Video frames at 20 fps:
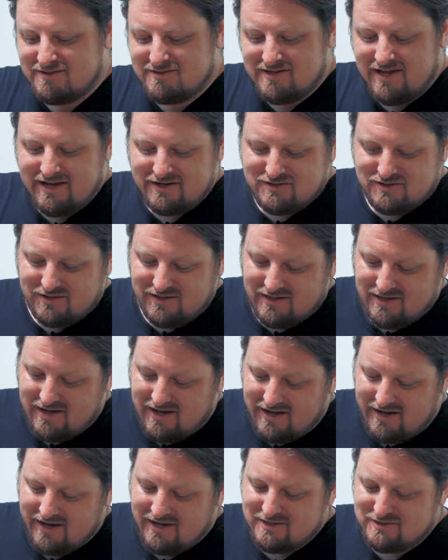is actually
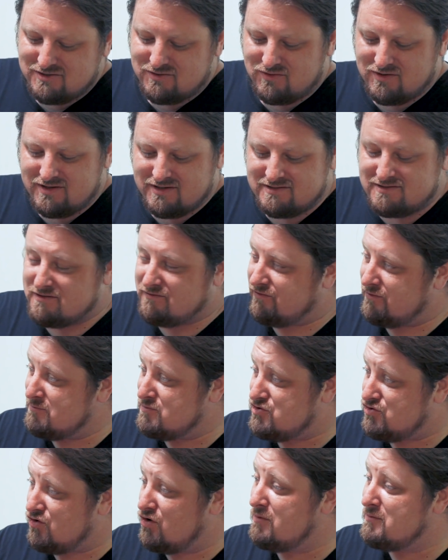history. This is
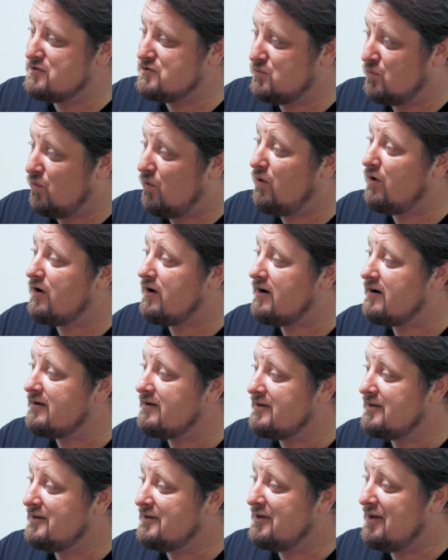from Troma's War
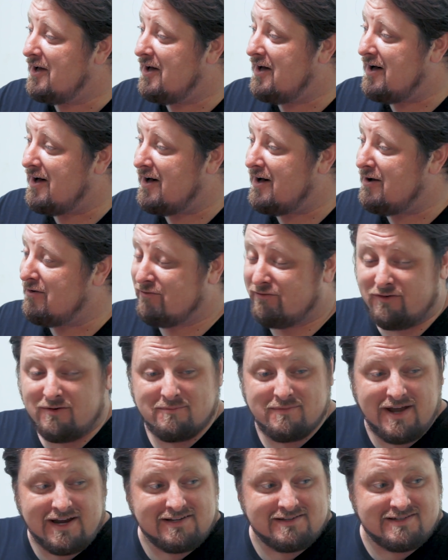
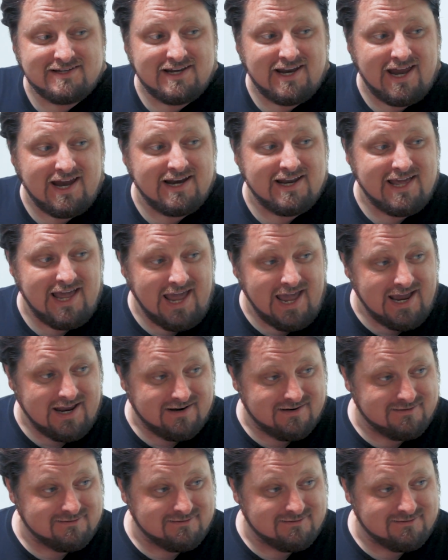from 1988.